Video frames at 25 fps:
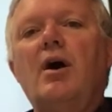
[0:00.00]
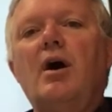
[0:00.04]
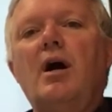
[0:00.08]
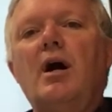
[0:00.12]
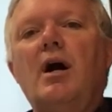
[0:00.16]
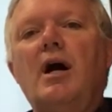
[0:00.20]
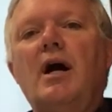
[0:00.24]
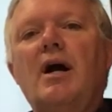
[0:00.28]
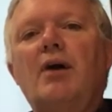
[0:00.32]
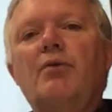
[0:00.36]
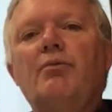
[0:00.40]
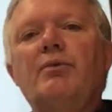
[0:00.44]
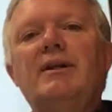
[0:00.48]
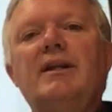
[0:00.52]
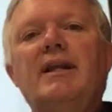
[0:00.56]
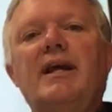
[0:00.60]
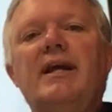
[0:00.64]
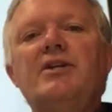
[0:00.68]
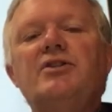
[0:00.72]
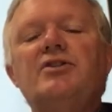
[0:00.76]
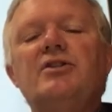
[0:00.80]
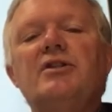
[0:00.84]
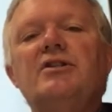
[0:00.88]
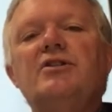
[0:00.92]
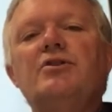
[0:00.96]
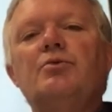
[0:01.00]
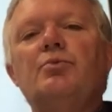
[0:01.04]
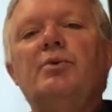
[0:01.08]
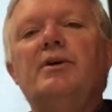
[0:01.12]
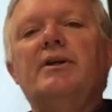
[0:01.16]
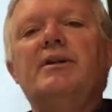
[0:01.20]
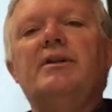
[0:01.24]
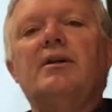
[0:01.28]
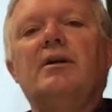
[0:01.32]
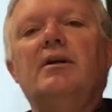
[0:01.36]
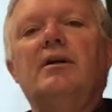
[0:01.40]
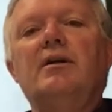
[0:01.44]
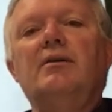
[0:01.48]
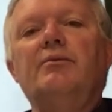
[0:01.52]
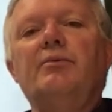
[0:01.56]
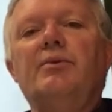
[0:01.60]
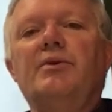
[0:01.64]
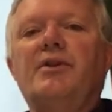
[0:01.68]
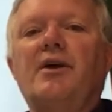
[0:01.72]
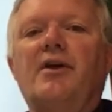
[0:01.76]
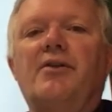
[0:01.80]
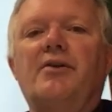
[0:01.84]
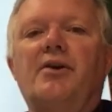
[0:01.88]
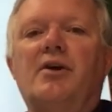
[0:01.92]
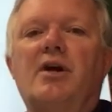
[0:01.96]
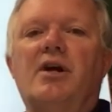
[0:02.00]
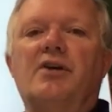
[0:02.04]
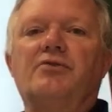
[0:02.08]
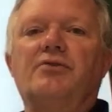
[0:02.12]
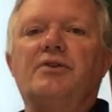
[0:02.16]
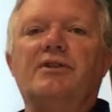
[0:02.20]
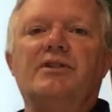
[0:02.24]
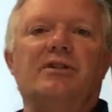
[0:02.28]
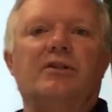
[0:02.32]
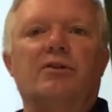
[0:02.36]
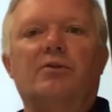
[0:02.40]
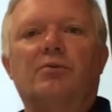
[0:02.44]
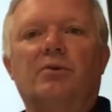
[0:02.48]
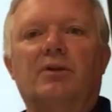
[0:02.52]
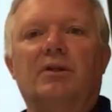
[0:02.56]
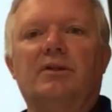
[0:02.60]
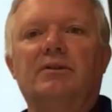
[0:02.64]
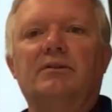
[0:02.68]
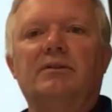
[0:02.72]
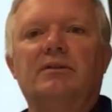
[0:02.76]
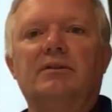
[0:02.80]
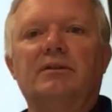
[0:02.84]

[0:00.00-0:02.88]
our relations with other countries in the world.